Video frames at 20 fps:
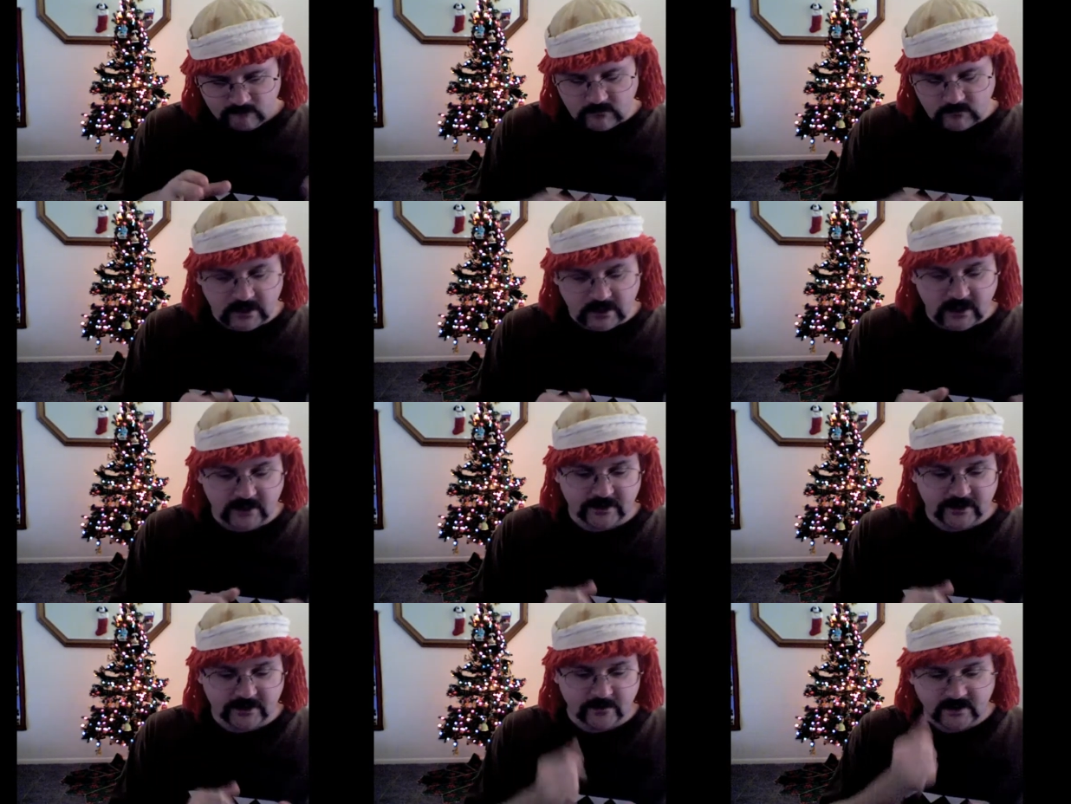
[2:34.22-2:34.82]
Now, I
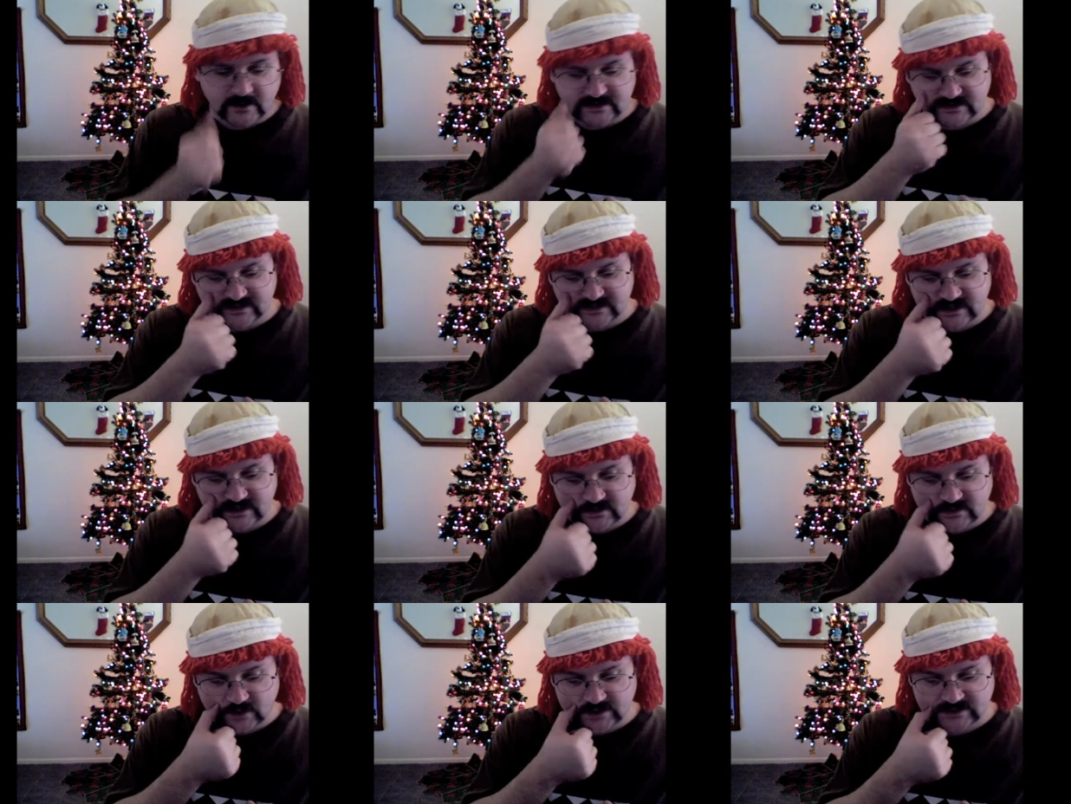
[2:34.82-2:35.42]
think it makes this
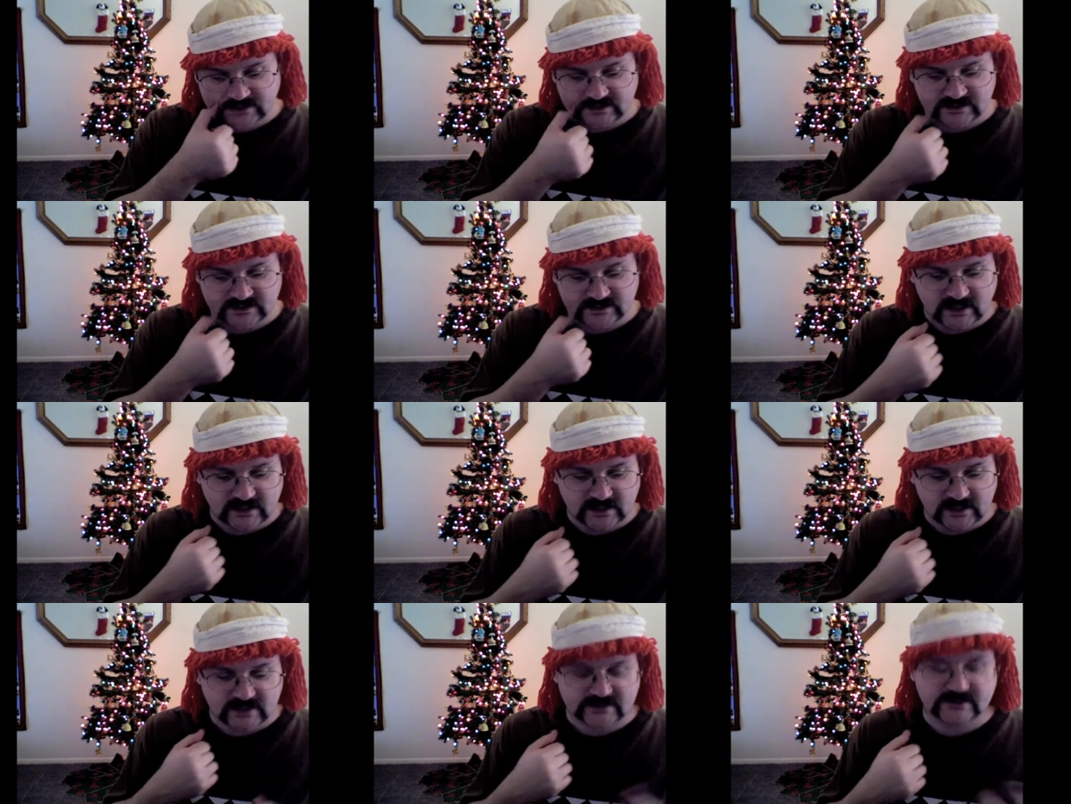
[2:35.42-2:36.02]
interesting is
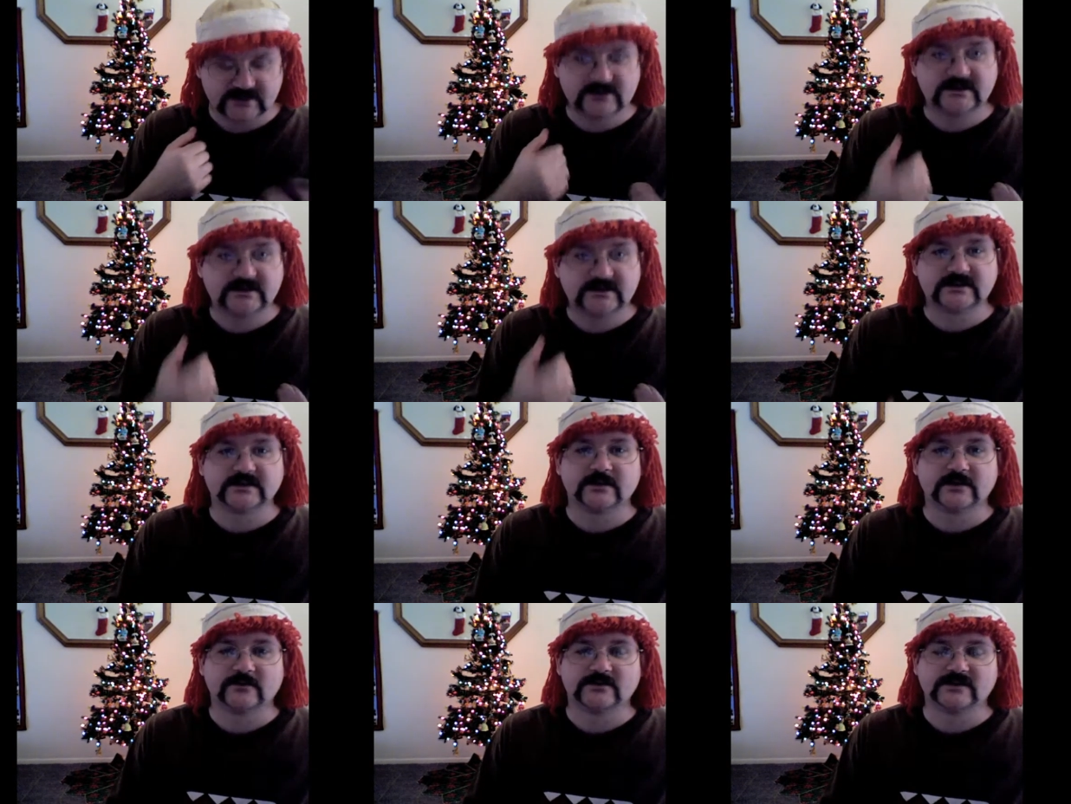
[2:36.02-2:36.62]
that, yes, this is
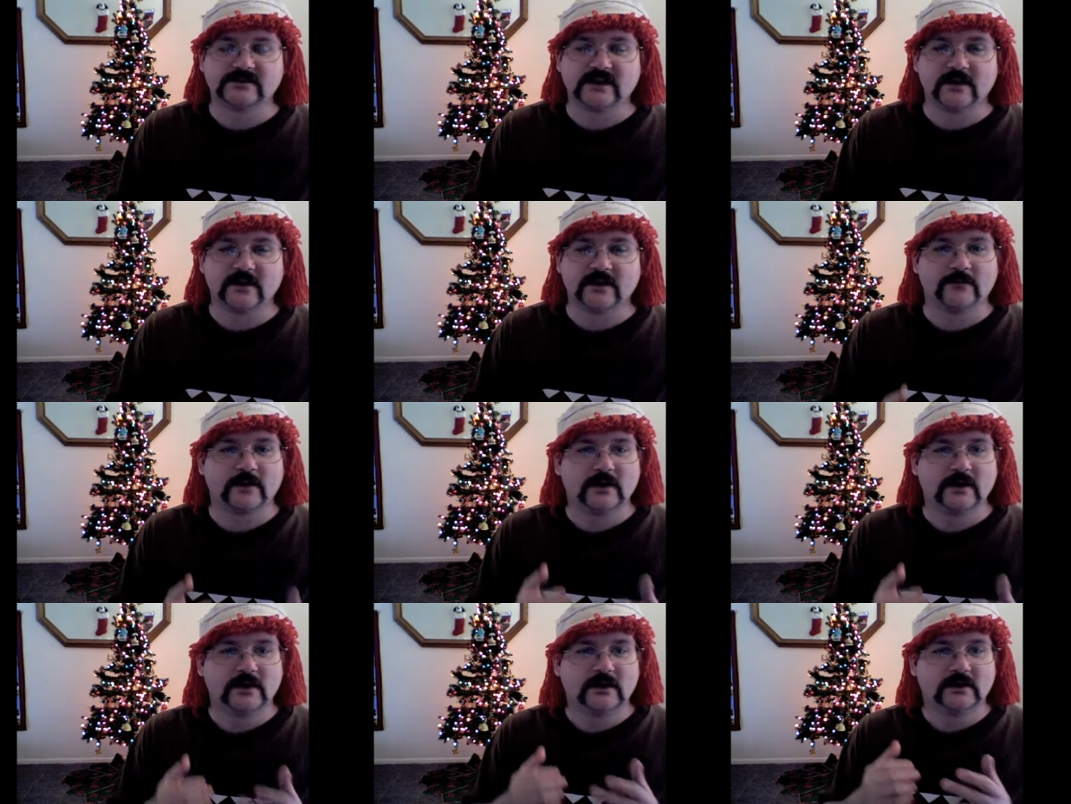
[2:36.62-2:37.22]
the
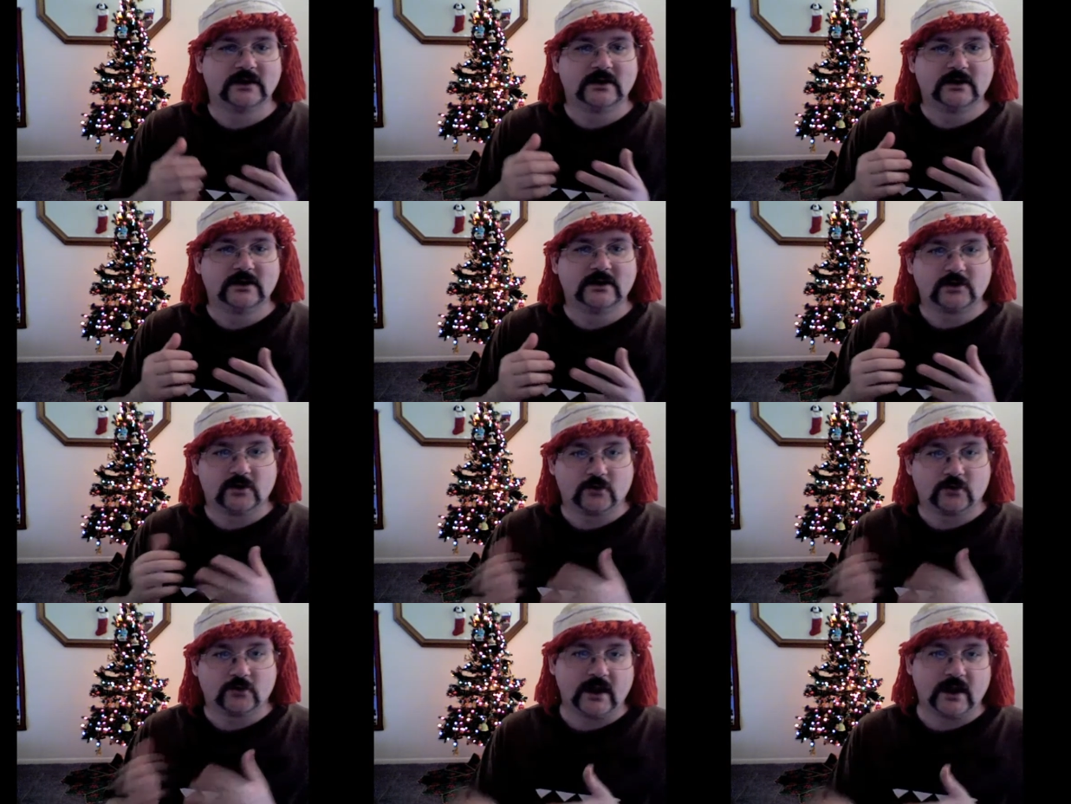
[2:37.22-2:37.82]
same
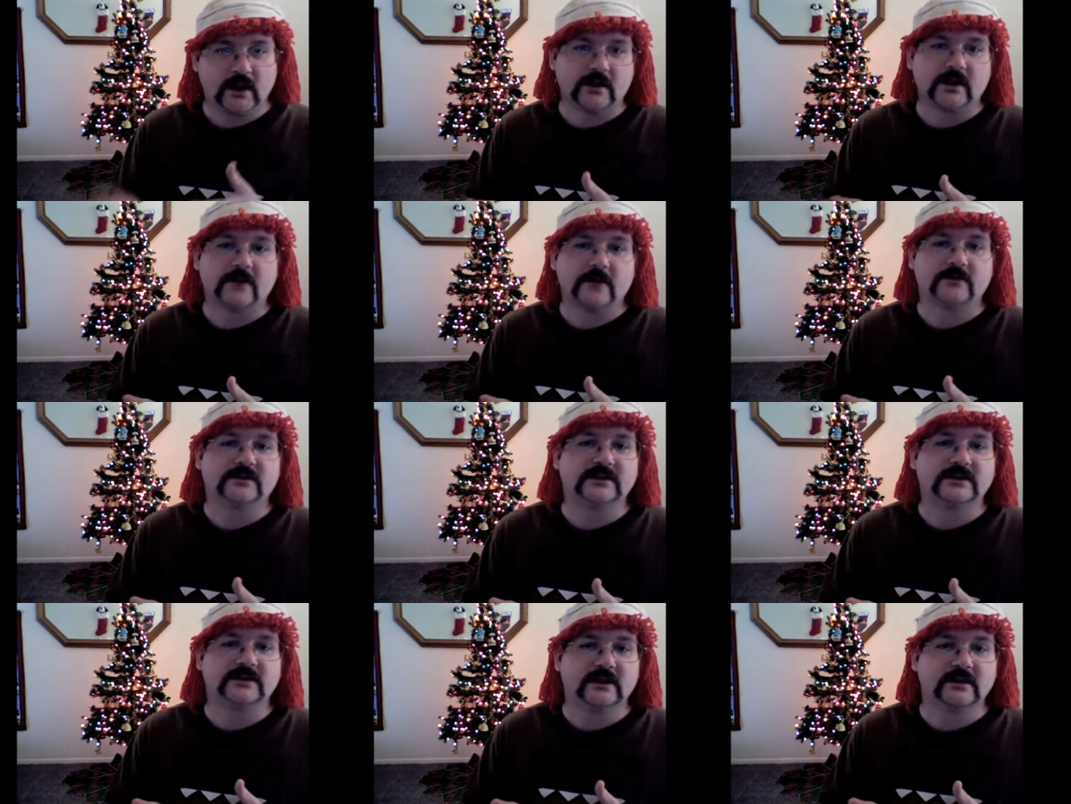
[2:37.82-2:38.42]
creator that
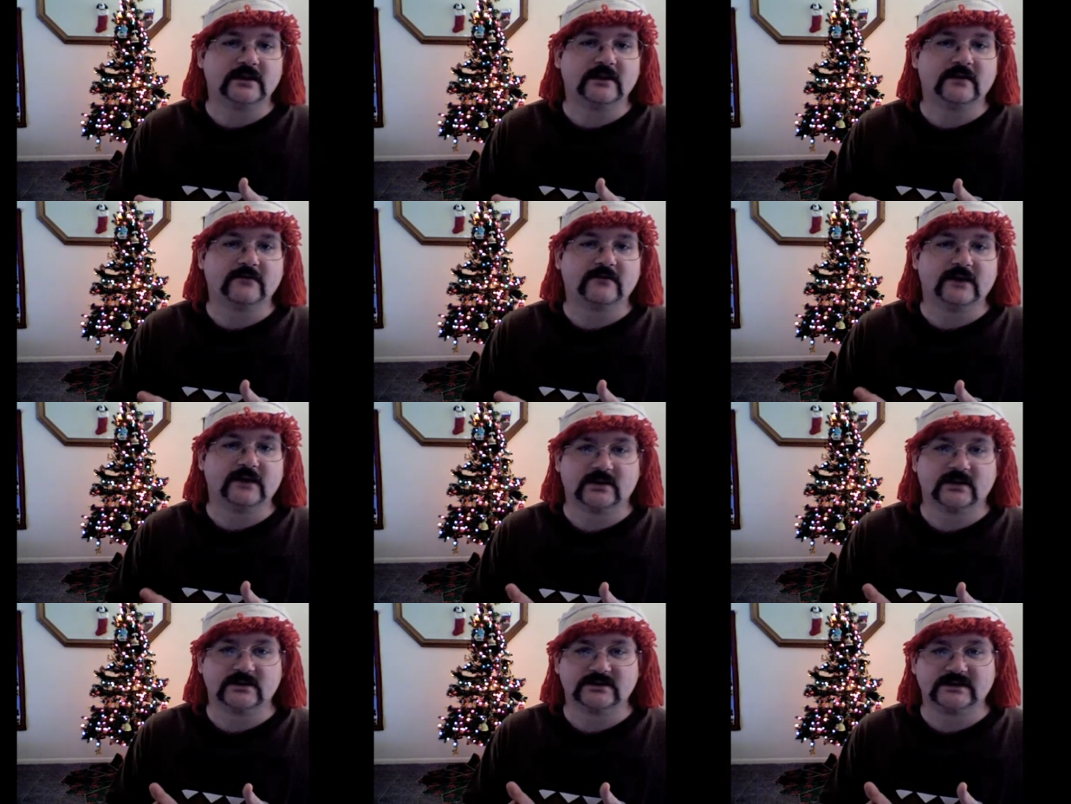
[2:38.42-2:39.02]
did
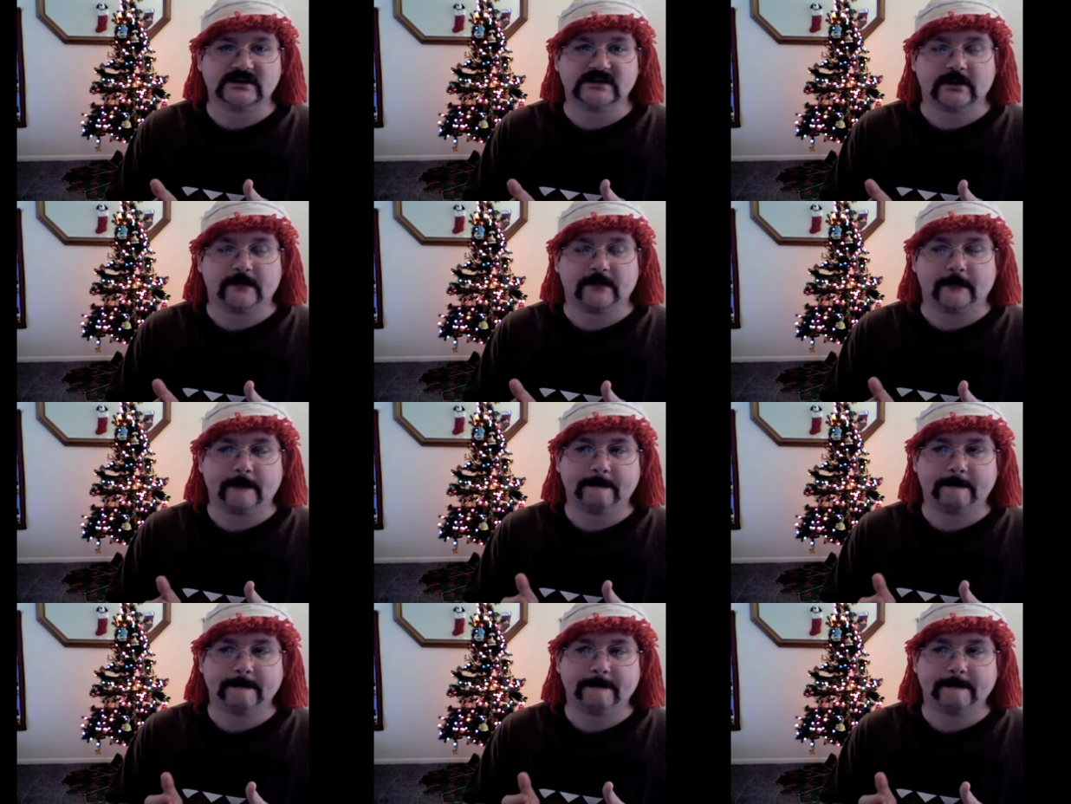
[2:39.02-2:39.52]
Invader Zim.